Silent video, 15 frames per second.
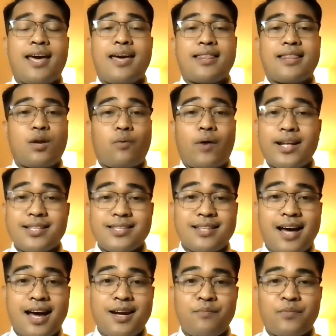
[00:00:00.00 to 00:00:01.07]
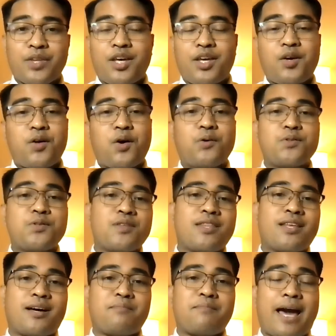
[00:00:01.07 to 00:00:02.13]
Then when it's done, you go to
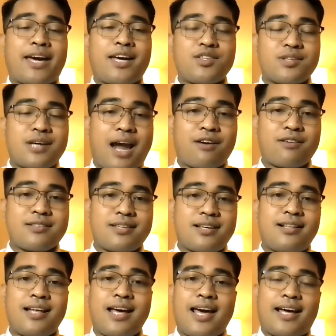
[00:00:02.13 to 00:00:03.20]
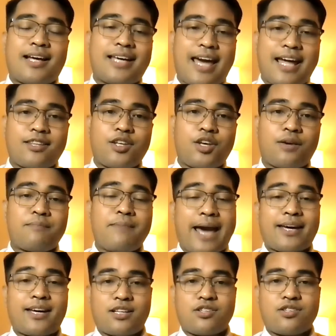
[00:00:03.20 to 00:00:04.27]
the baggage carousel, get your
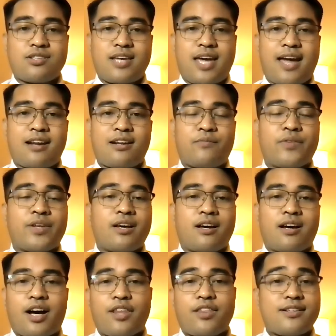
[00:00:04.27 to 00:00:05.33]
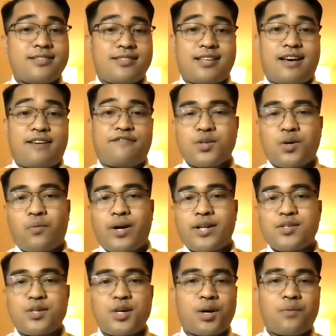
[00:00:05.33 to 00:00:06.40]
baggage and other stuff. So
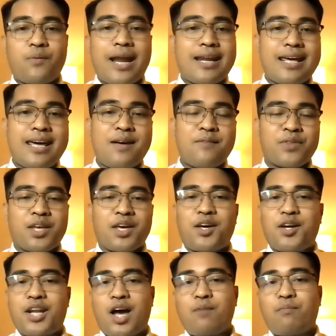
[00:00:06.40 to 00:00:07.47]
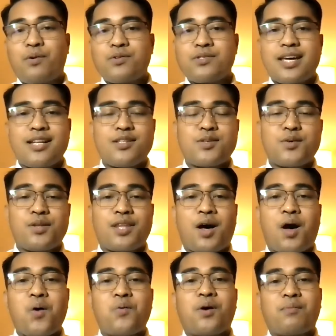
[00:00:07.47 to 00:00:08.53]
once you're ready, you now proceed to the
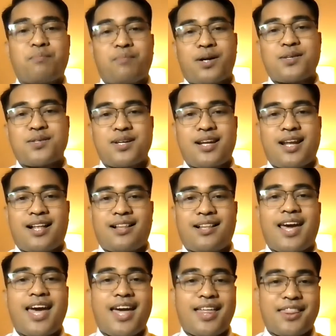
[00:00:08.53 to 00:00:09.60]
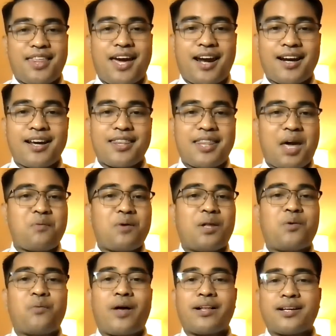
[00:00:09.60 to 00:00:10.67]
OWA personnel. There, they
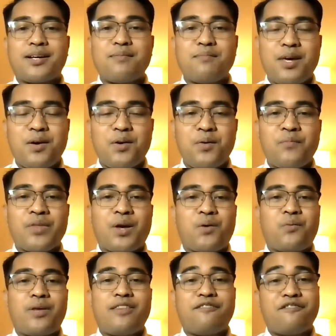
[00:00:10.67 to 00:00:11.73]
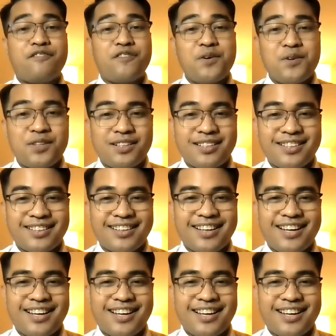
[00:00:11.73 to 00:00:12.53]
will welcome you with food.